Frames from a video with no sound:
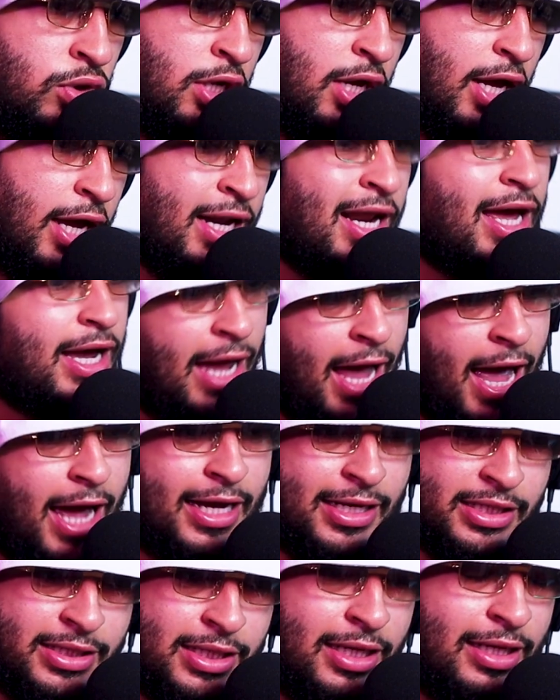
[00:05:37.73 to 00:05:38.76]
And Ak
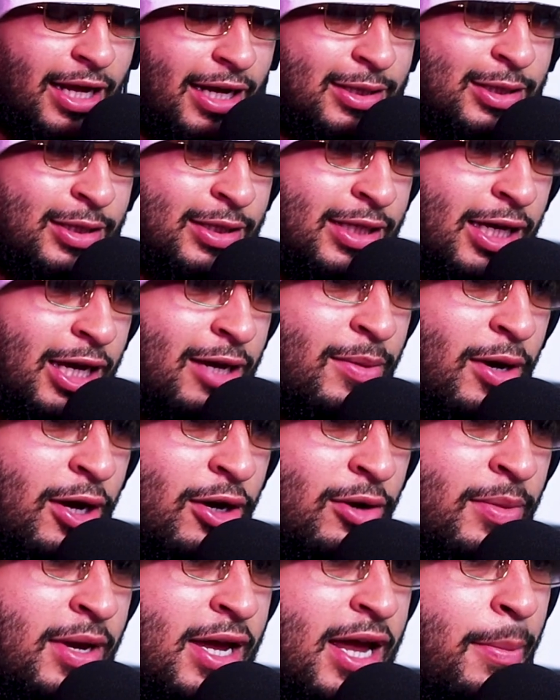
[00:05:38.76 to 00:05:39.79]
has had a lot to say about him.
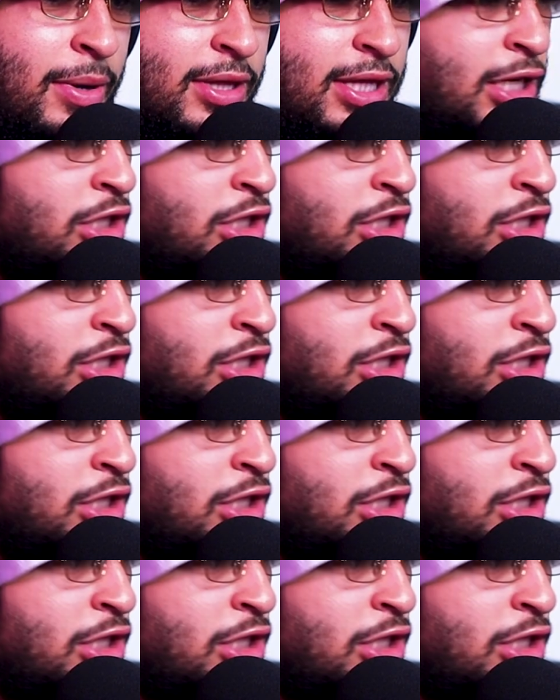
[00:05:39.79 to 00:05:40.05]
But then